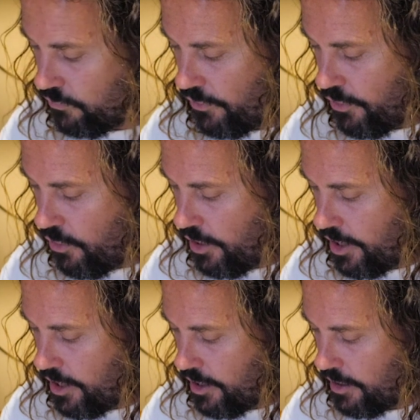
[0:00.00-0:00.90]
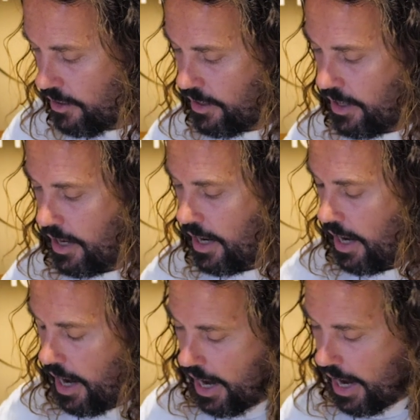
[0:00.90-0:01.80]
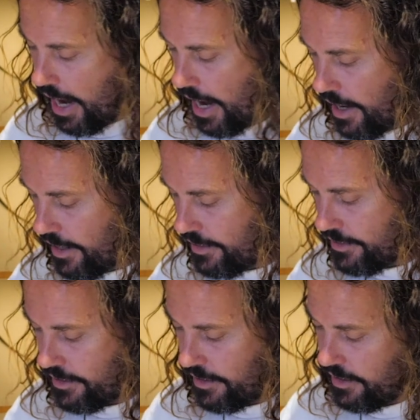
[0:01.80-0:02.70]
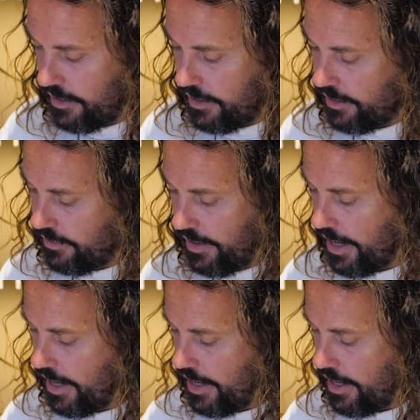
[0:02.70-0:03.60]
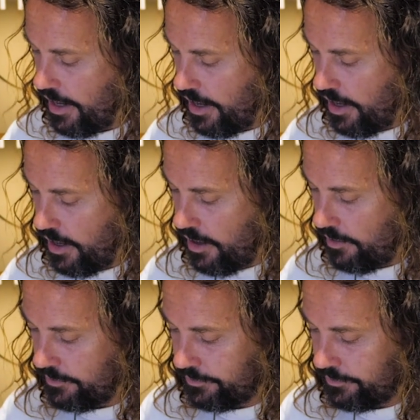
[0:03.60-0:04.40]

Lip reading: 30 and they are